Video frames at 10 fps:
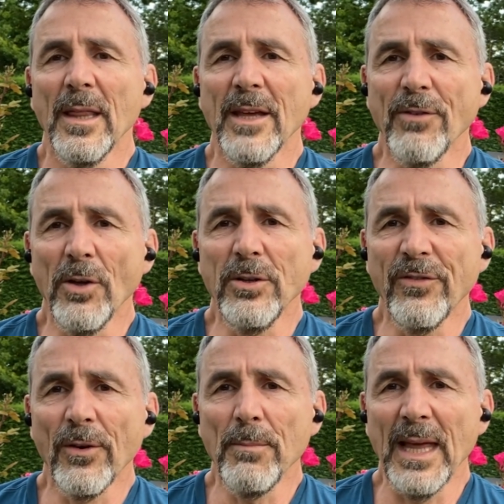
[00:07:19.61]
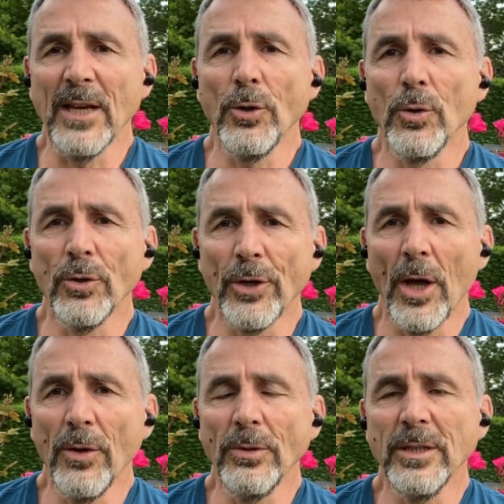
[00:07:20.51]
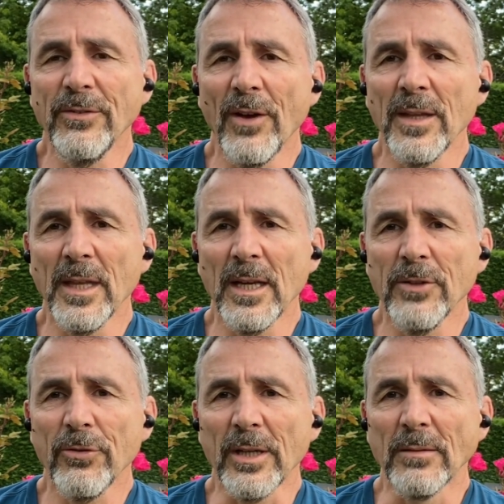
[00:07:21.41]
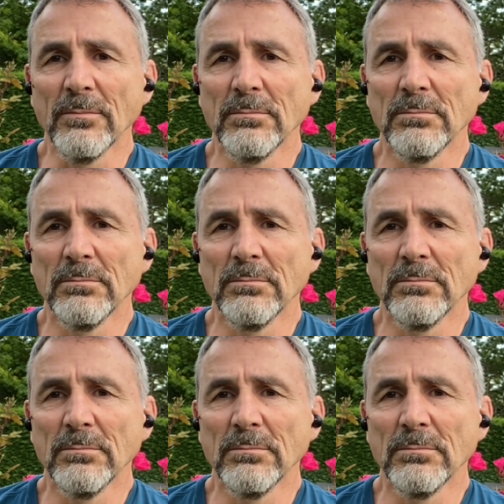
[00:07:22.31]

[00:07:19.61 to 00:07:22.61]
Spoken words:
they voted for a man who could only divide the country.